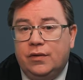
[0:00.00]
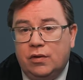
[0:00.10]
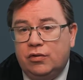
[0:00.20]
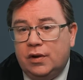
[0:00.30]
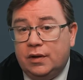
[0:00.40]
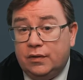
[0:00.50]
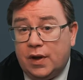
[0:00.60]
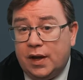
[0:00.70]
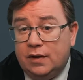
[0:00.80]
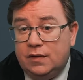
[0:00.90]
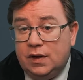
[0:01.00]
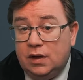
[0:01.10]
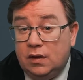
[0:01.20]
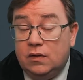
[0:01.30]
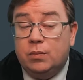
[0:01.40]
social anxiety
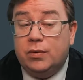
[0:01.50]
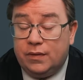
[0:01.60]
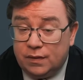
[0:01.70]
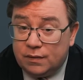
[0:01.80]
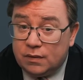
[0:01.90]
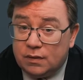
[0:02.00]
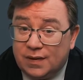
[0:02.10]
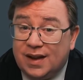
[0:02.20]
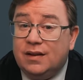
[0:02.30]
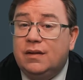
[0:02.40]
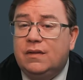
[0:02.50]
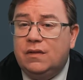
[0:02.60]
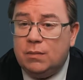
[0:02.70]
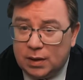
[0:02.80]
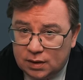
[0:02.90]
is persistent and it's
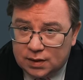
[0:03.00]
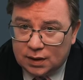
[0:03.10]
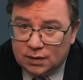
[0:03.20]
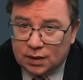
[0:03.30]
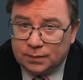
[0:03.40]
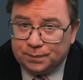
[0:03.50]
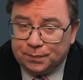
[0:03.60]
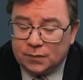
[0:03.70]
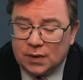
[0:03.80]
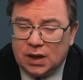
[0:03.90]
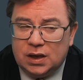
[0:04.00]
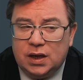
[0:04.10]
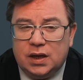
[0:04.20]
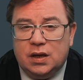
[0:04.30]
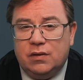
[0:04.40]
debilitating. And
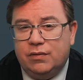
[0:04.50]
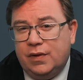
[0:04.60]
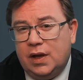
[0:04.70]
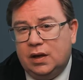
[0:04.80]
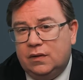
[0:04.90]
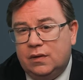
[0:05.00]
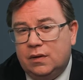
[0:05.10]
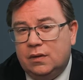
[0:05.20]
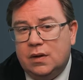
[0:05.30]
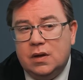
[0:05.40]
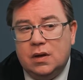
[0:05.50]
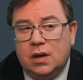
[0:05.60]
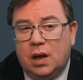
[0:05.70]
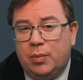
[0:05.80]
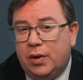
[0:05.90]
it can affect a
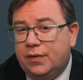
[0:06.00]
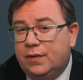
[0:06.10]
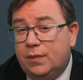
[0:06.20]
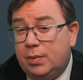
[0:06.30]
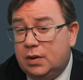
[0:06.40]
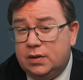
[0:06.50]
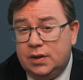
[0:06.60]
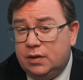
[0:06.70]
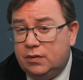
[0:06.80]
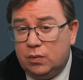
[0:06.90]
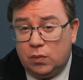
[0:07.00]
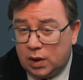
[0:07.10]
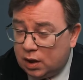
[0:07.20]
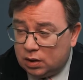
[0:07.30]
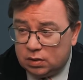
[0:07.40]
person's ability to
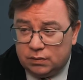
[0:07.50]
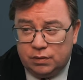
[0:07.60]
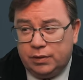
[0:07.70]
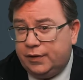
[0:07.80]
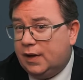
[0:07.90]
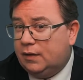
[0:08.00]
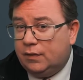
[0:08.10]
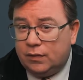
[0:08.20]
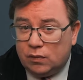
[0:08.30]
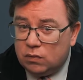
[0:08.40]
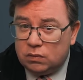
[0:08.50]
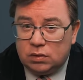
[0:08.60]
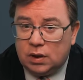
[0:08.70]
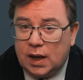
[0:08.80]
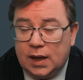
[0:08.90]
work, to attend
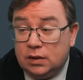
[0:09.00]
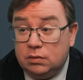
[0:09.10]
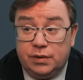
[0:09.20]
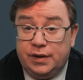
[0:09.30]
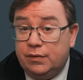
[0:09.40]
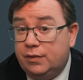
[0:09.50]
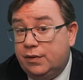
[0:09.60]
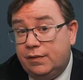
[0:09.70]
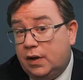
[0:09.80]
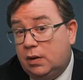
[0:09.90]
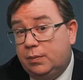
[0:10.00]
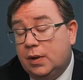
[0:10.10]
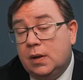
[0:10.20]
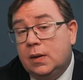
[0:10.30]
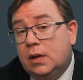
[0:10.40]
school, and even to develop
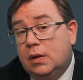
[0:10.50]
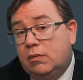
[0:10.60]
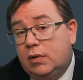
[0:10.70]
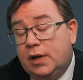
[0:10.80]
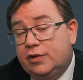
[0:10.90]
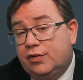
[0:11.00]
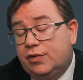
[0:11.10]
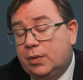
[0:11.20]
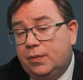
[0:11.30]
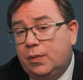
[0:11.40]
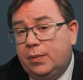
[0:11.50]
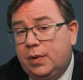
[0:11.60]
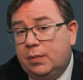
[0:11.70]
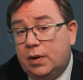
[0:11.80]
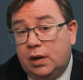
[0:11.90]
relationships with
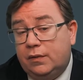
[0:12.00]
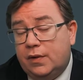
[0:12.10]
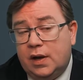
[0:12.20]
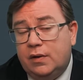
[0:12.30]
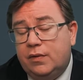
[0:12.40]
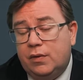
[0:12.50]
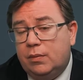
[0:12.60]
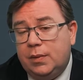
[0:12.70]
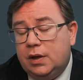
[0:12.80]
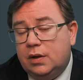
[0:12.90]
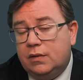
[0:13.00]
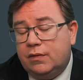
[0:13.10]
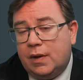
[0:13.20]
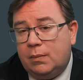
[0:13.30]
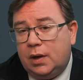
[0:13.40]
people outside of their immediate
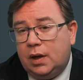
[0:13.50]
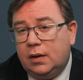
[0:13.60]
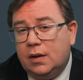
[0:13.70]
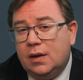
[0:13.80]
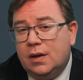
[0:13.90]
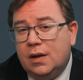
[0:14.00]
family.